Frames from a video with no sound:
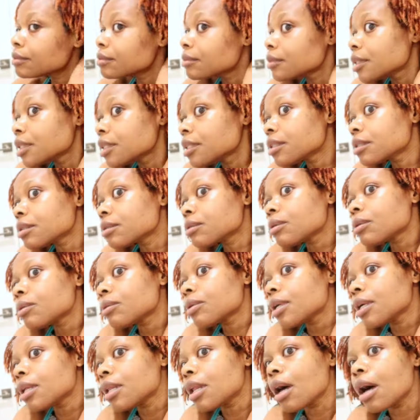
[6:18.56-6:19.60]
It's
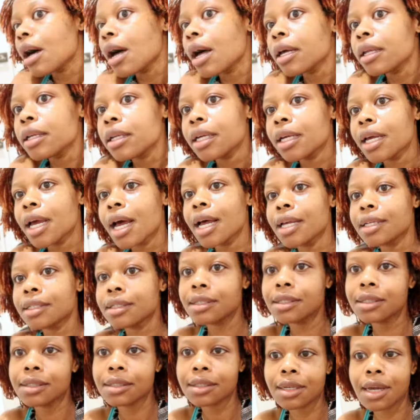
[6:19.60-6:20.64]
grown a lot. It has
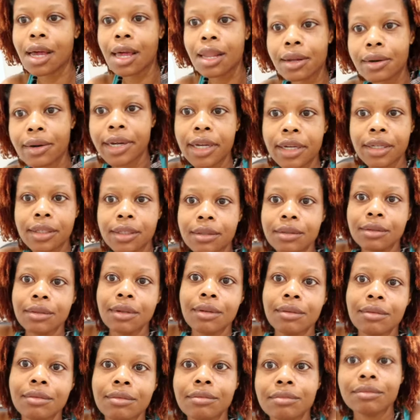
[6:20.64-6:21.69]
this color
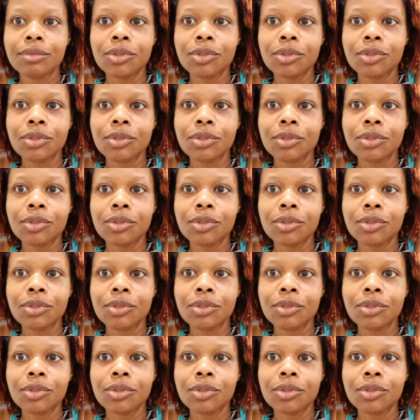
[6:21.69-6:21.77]
I